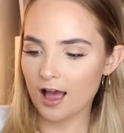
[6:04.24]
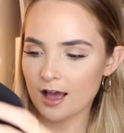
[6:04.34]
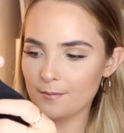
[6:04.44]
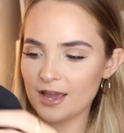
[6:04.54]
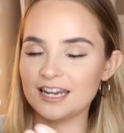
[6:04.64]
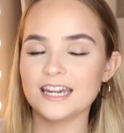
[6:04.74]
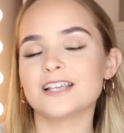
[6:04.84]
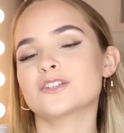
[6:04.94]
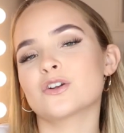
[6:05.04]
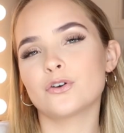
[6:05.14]
and it
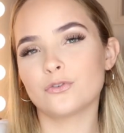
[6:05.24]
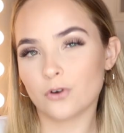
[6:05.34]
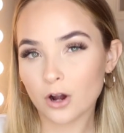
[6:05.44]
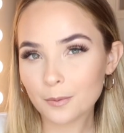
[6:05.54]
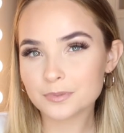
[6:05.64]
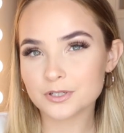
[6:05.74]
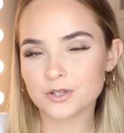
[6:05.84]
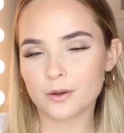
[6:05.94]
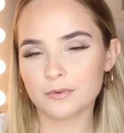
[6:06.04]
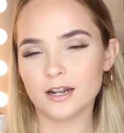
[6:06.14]
is cropped,
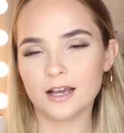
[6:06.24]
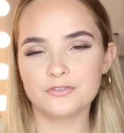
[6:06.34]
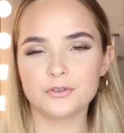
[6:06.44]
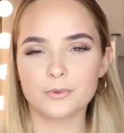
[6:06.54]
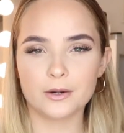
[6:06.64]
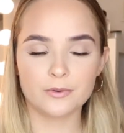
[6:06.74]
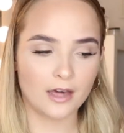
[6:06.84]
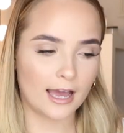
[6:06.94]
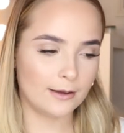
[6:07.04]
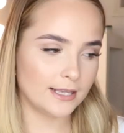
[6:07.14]
so I'm going to have to wear it
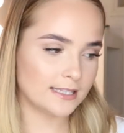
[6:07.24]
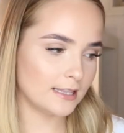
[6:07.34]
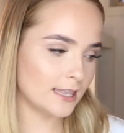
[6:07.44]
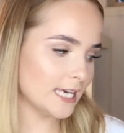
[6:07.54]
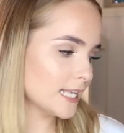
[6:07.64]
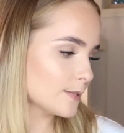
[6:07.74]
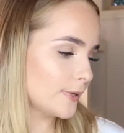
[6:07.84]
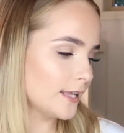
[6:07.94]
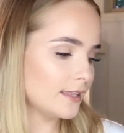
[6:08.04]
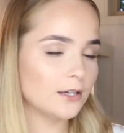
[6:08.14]
with high-waisted things,
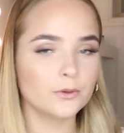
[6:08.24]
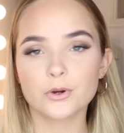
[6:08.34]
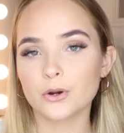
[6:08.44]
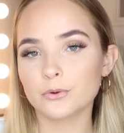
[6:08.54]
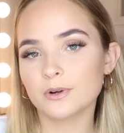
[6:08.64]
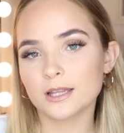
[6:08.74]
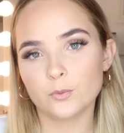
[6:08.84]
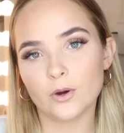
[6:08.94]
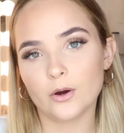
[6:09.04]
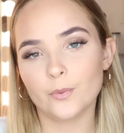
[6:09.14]
but I think it'll go
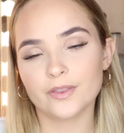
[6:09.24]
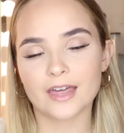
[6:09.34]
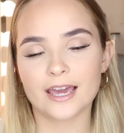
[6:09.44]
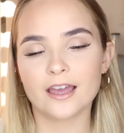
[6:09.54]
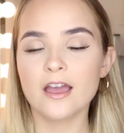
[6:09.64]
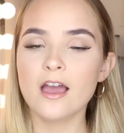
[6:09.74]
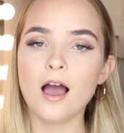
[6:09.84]
really well with like